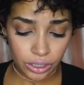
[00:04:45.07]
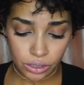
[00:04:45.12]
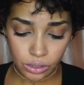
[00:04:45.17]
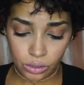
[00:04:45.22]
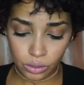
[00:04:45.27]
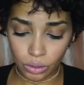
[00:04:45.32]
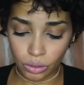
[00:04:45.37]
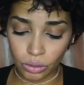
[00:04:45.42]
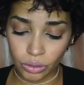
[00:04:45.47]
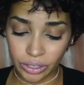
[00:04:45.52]

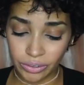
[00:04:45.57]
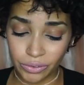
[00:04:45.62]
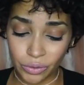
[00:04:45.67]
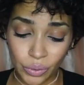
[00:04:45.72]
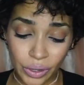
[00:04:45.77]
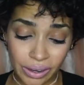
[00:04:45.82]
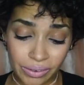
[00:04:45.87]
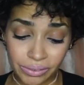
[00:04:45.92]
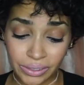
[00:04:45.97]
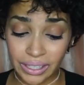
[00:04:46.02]
So if you
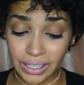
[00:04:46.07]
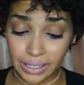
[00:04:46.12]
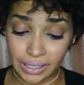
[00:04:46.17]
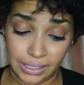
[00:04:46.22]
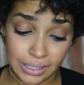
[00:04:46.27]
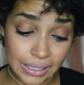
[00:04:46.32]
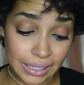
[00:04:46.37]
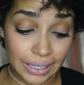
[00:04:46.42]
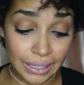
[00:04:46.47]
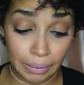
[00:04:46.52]
have
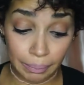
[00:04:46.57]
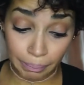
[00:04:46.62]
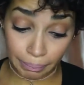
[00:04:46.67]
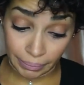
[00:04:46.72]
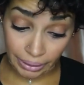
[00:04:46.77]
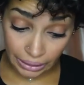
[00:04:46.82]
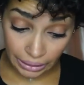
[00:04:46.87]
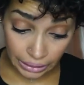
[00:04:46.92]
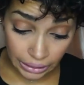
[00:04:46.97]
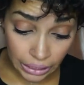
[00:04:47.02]
kids like
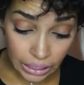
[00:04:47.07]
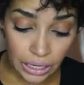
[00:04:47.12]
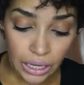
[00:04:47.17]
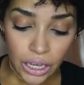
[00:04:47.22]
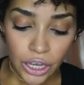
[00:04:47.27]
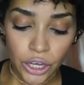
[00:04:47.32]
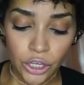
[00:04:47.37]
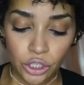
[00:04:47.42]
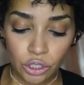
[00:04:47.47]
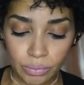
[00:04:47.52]
me,
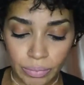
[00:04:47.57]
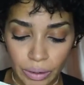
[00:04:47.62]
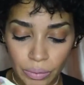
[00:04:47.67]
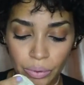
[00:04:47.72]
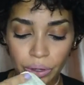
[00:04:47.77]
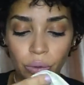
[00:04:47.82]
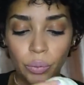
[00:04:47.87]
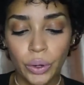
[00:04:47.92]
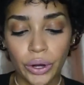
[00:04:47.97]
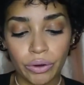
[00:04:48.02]
you might
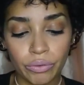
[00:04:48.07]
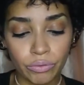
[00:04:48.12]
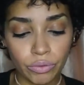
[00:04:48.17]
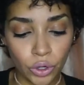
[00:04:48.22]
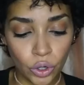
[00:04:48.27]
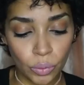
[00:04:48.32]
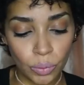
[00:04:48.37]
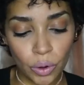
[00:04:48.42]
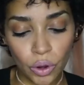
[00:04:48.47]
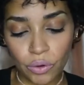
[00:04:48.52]
want to wear a
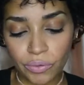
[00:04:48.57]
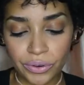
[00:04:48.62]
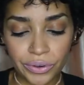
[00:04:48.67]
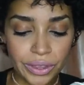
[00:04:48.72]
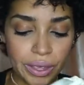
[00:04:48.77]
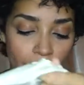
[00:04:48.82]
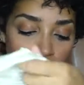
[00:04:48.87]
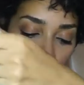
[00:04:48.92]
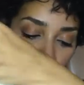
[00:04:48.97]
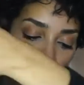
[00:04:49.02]
robe over them